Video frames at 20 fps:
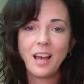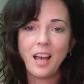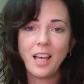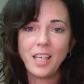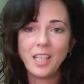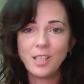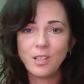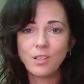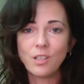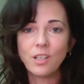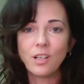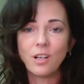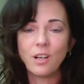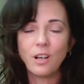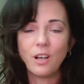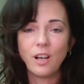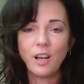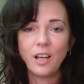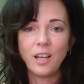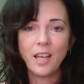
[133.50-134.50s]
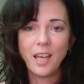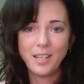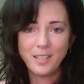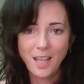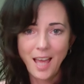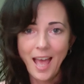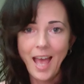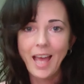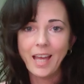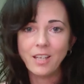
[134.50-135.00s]
here at
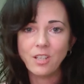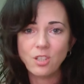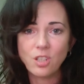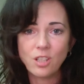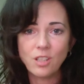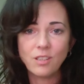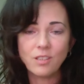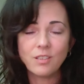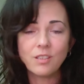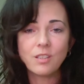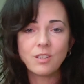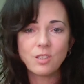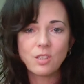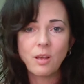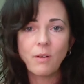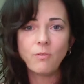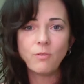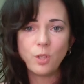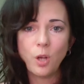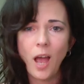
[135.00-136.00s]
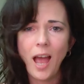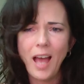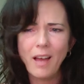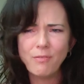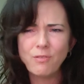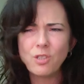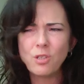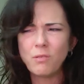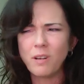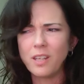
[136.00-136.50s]
Nash. And some of you
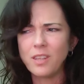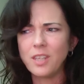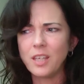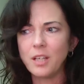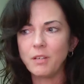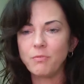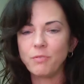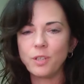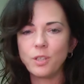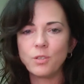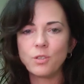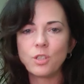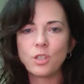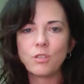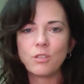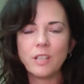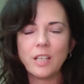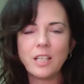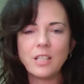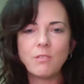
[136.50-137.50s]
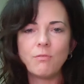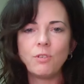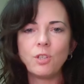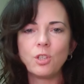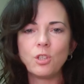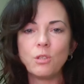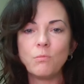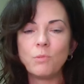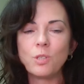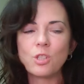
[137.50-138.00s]
have to, I think, for your degrees. If you're
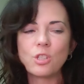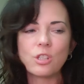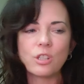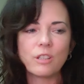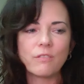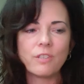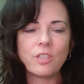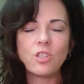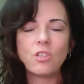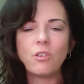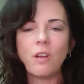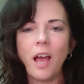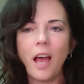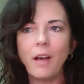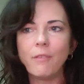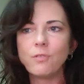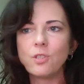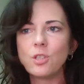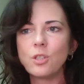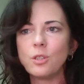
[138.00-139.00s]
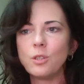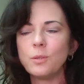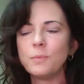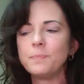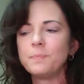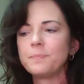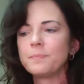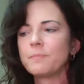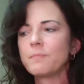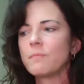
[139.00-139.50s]
human service, you have to.
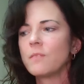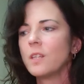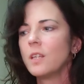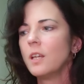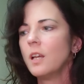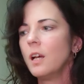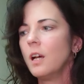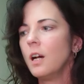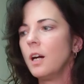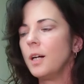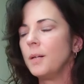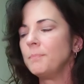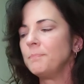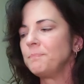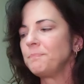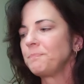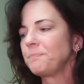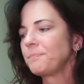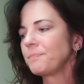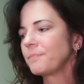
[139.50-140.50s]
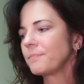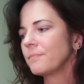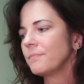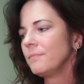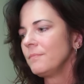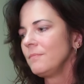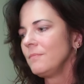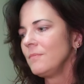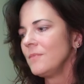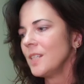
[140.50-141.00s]
And
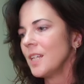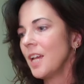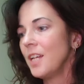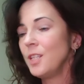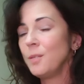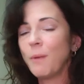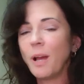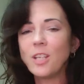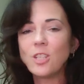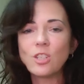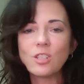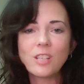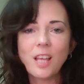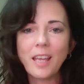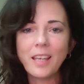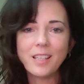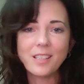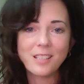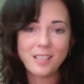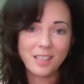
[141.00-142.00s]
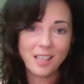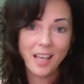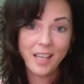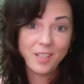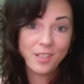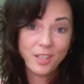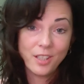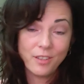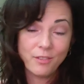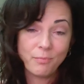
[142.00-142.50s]
you might just take it as an
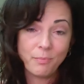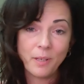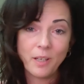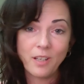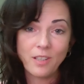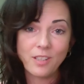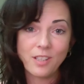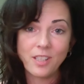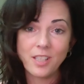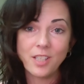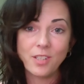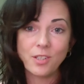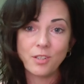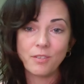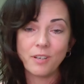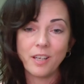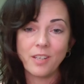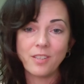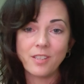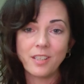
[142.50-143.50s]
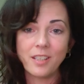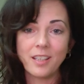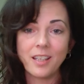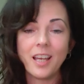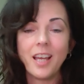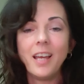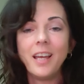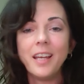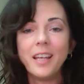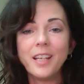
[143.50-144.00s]
elective because it's interesting.
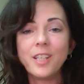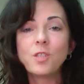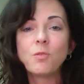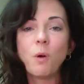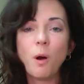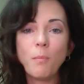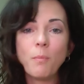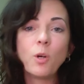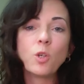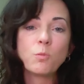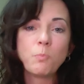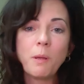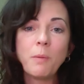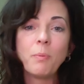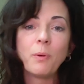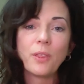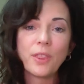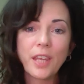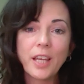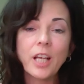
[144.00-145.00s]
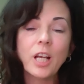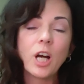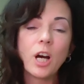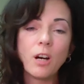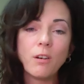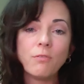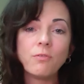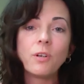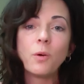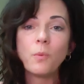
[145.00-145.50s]
It's what most people think
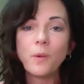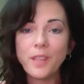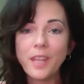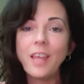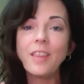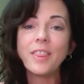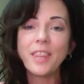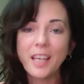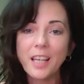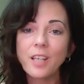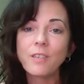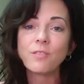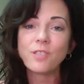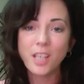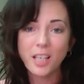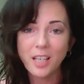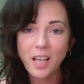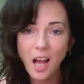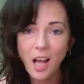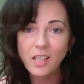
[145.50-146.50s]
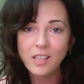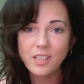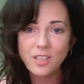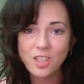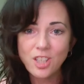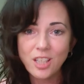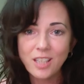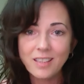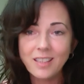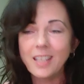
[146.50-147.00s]
of when they think of
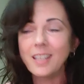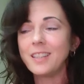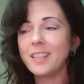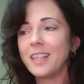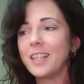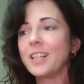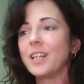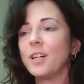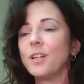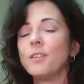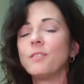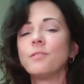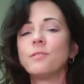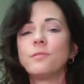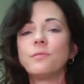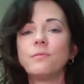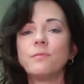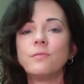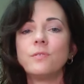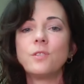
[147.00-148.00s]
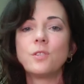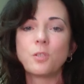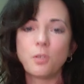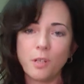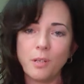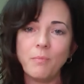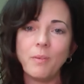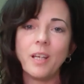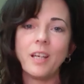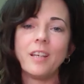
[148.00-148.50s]
psychology. They think of
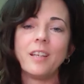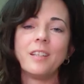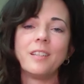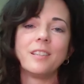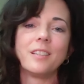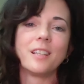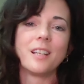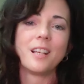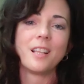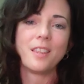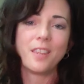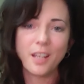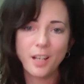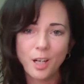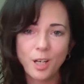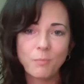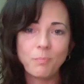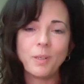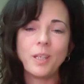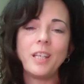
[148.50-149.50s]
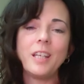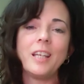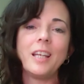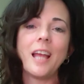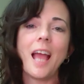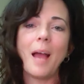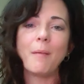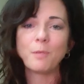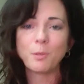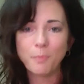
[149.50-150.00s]
treatment, therapy,
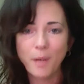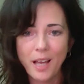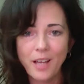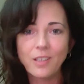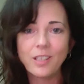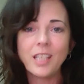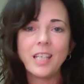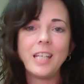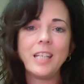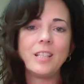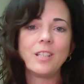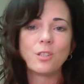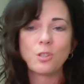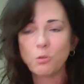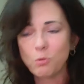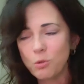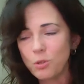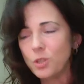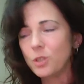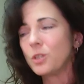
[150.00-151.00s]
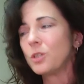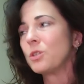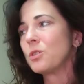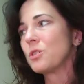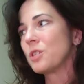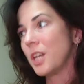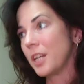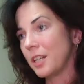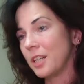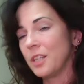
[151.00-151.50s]
abnormality,
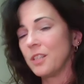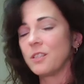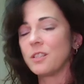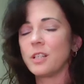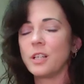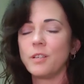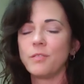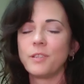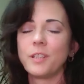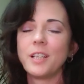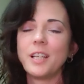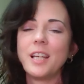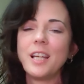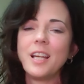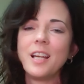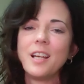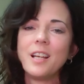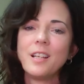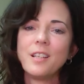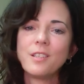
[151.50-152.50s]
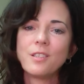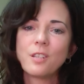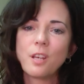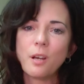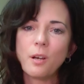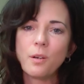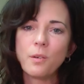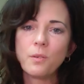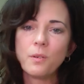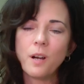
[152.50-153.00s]
disorders, that kind of stuff.
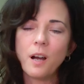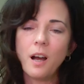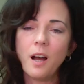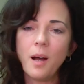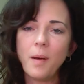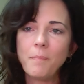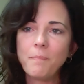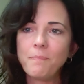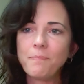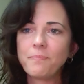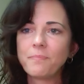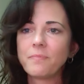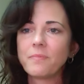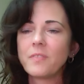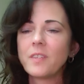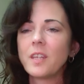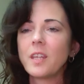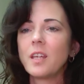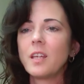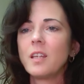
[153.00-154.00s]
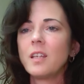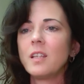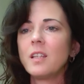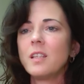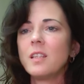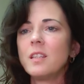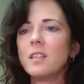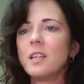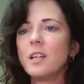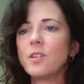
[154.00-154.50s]
So
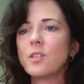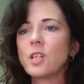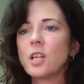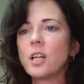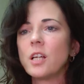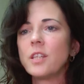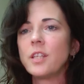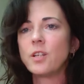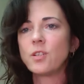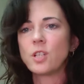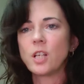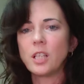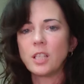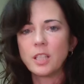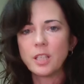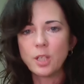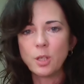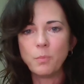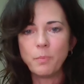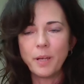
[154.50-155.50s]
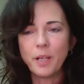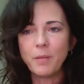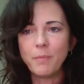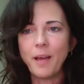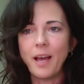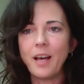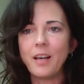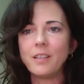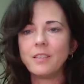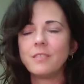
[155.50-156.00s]
there's a little bit
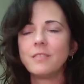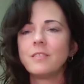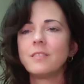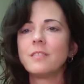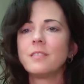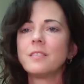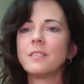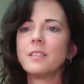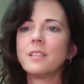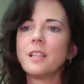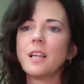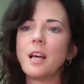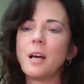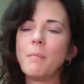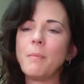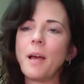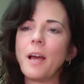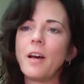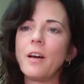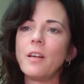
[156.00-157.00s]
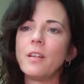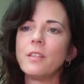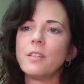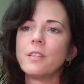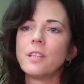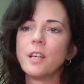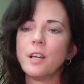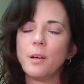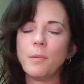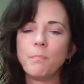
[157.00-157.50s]
about
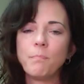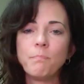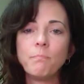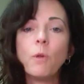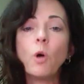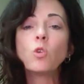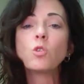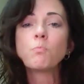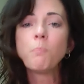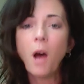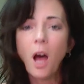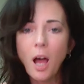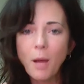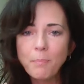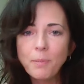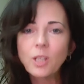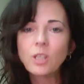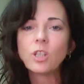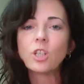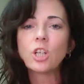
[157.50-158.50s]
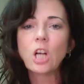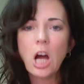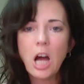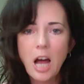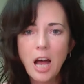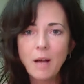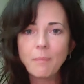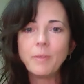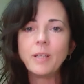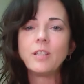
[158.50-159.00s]
the most popular
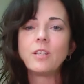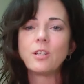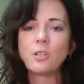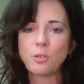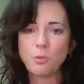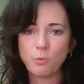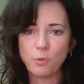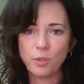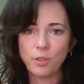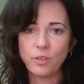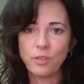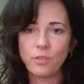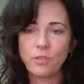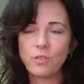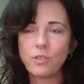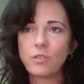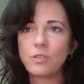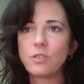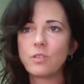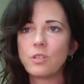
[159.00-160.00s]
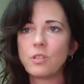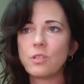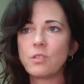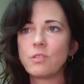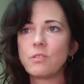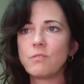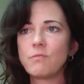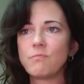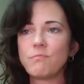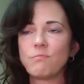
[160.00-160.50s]
common disorders,
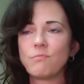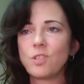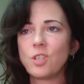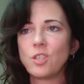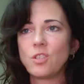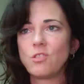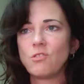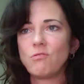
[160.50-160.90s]
just to